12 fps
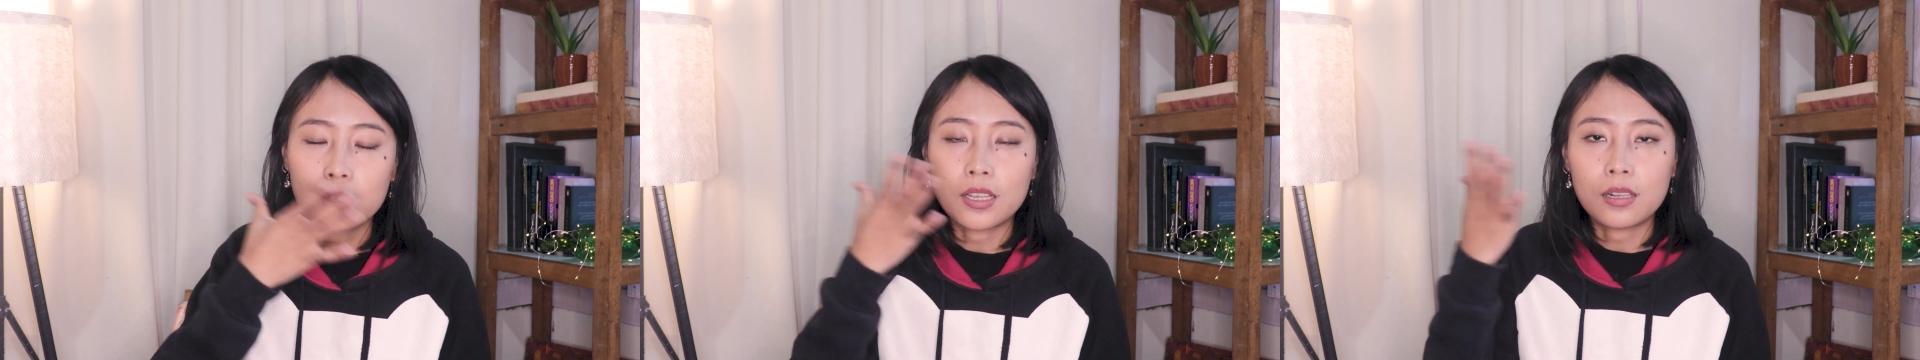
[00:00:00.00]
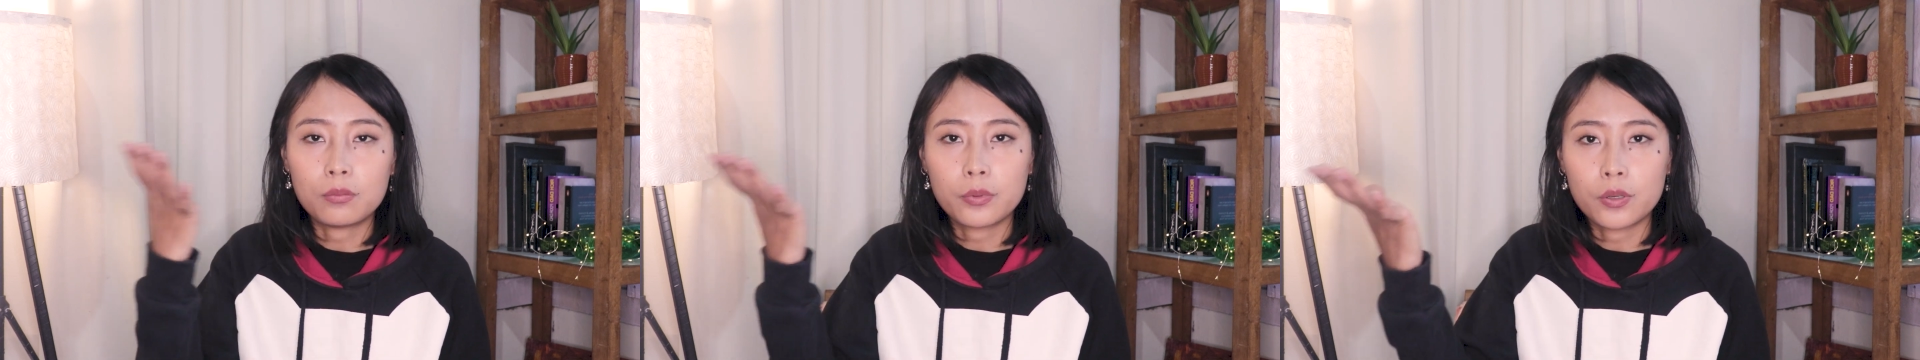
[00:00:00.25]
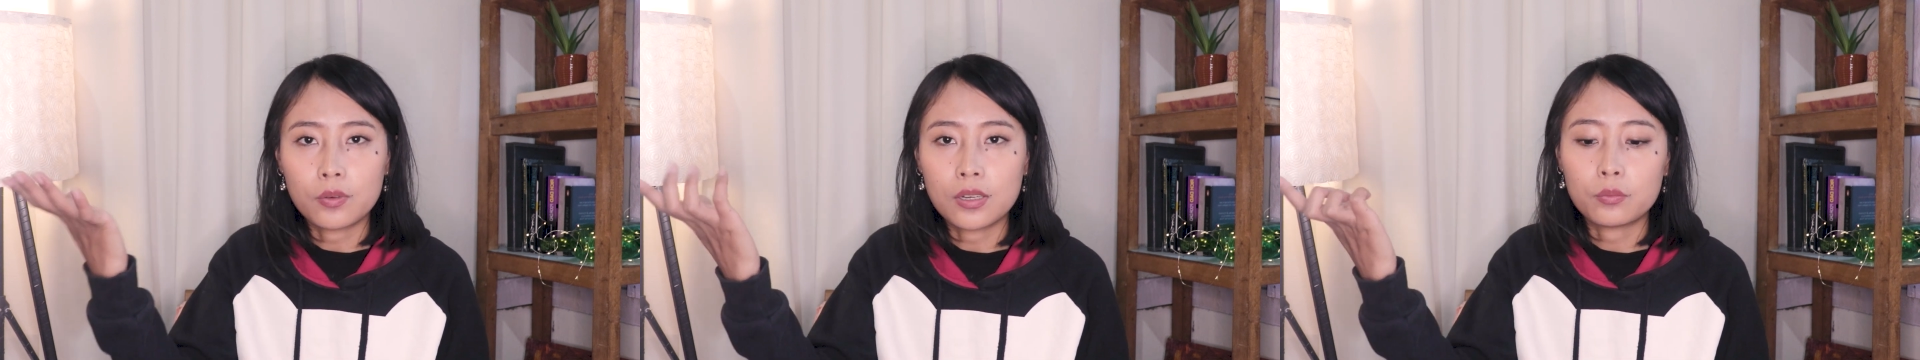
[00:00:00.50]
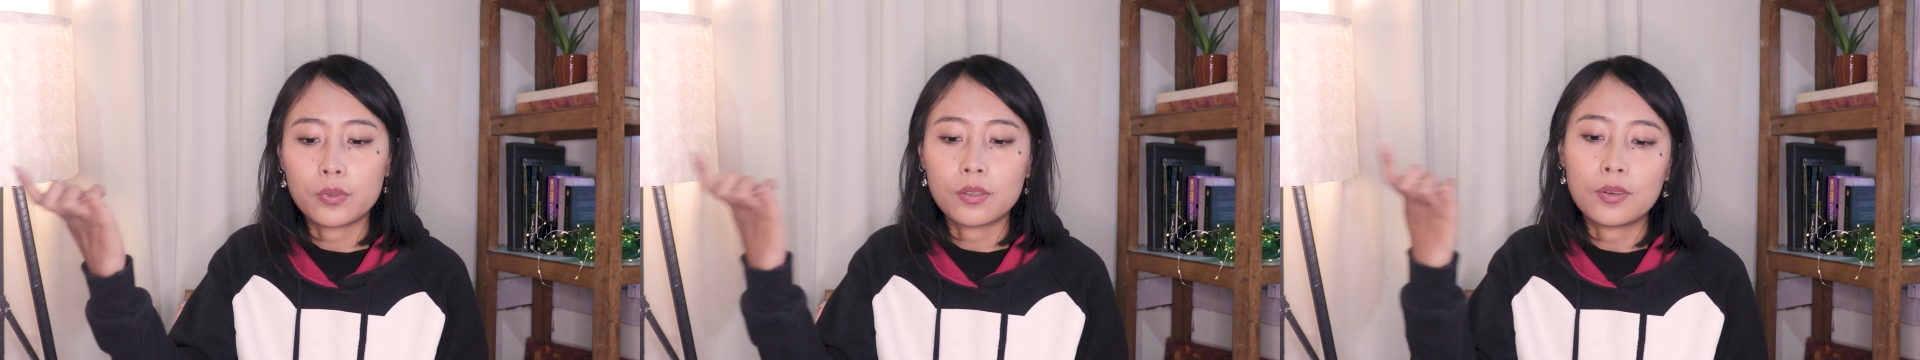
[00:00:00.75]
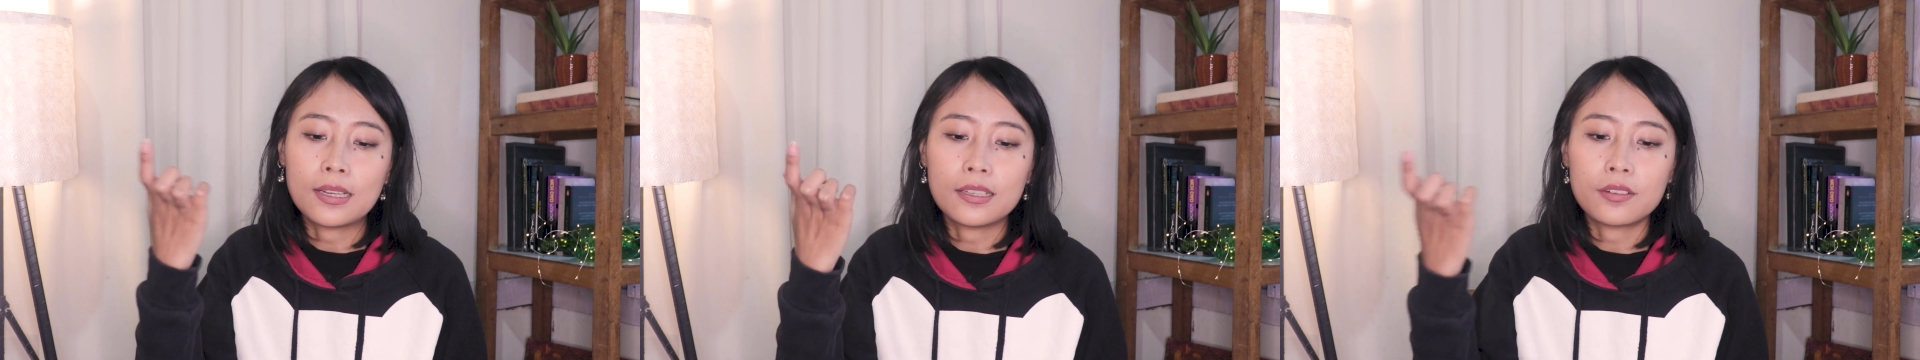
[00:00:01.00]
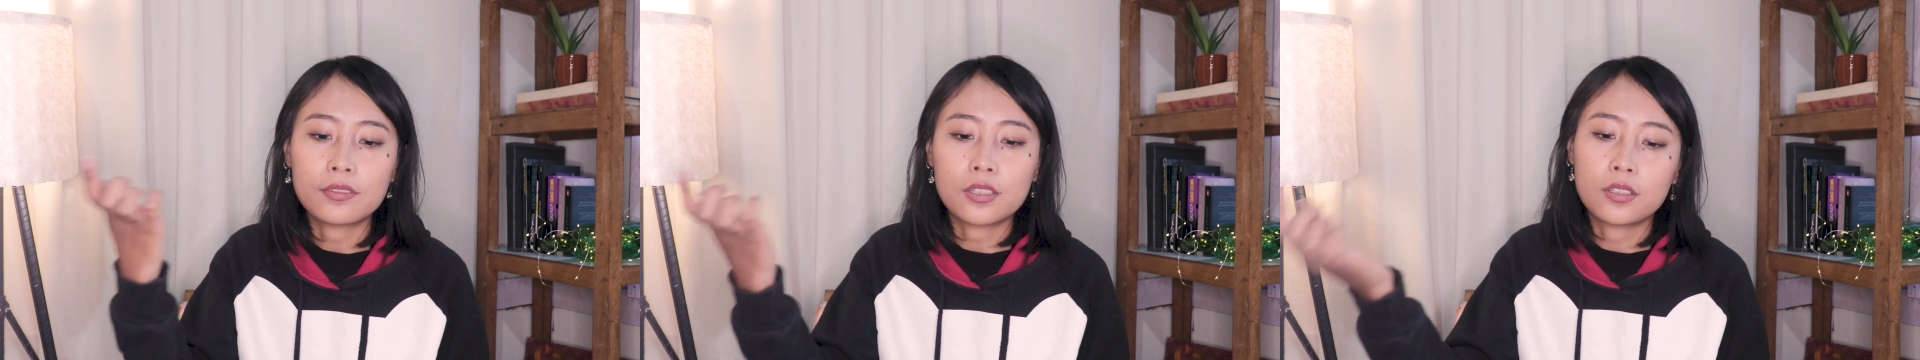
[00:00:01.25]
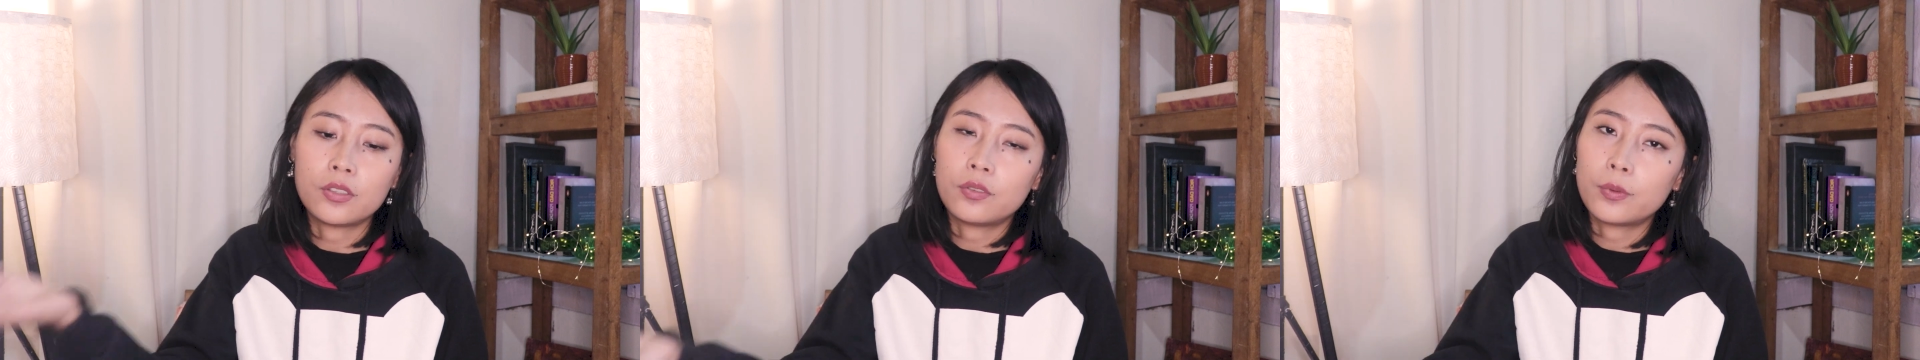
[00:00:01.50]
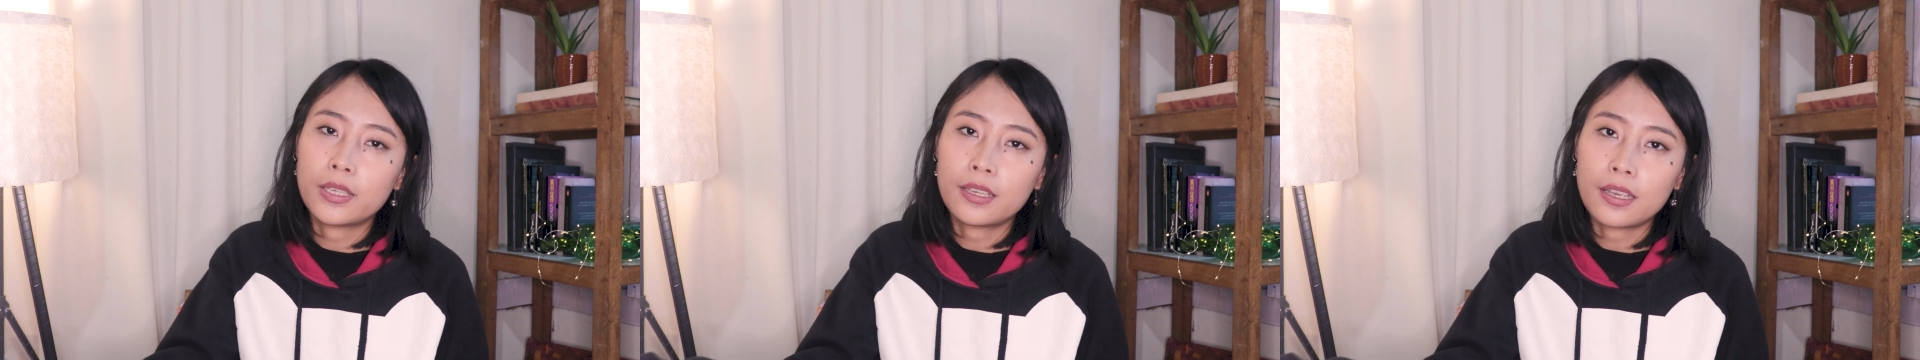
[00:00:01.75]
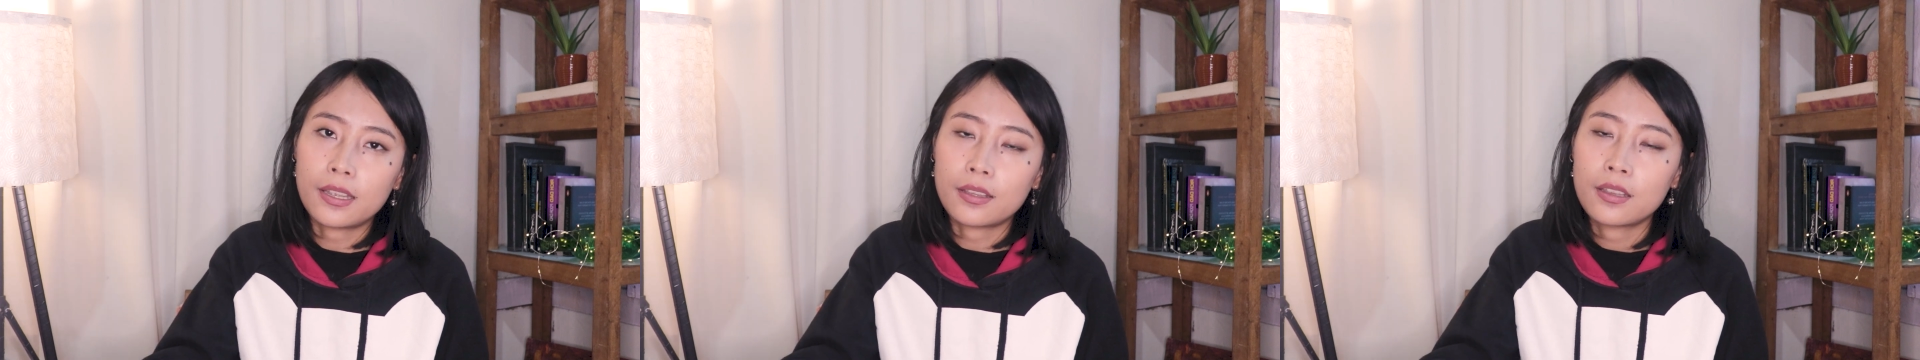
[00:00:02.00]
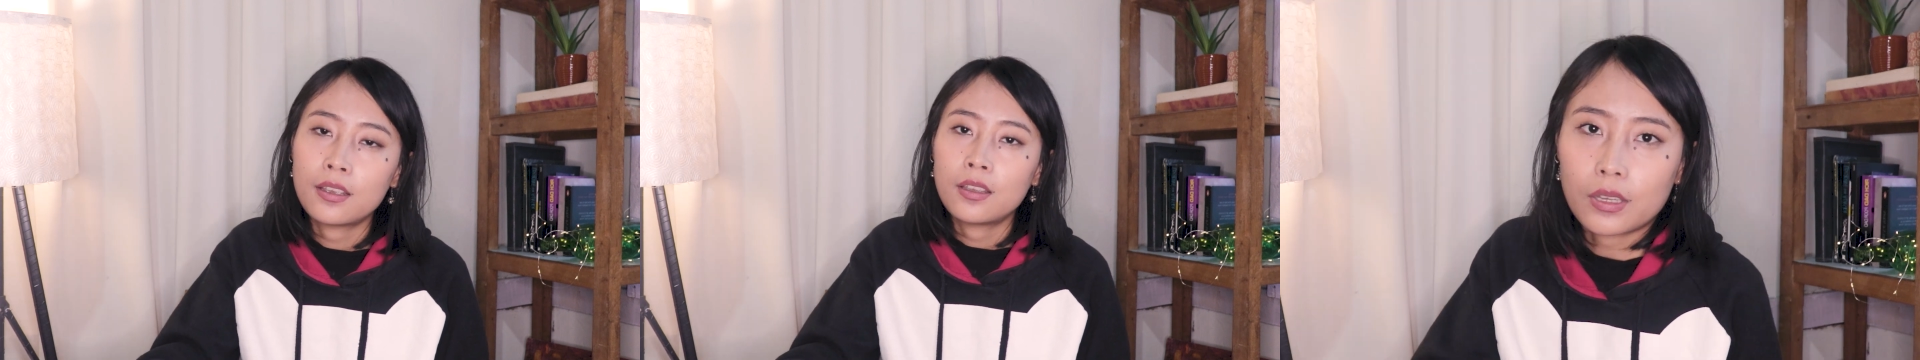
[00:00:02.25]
we'll help you out with whatever we can.